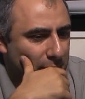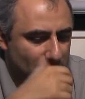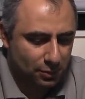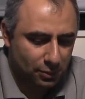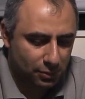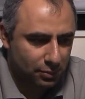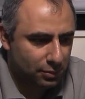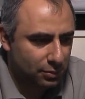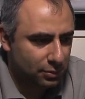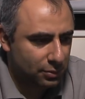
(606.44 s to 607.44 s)
So,
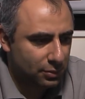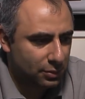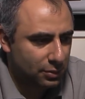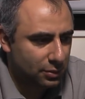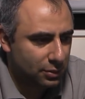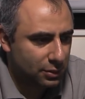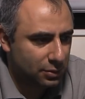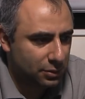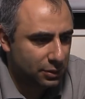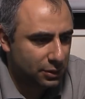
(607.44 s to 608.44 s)

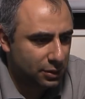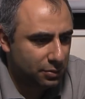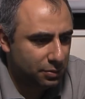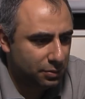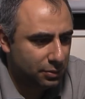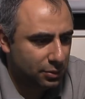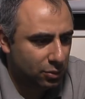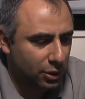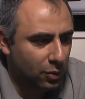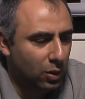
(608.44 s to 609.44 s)
so bishop,
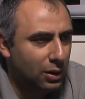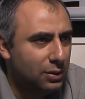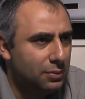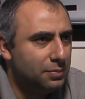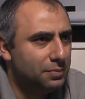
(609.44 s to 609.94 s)
rook e1.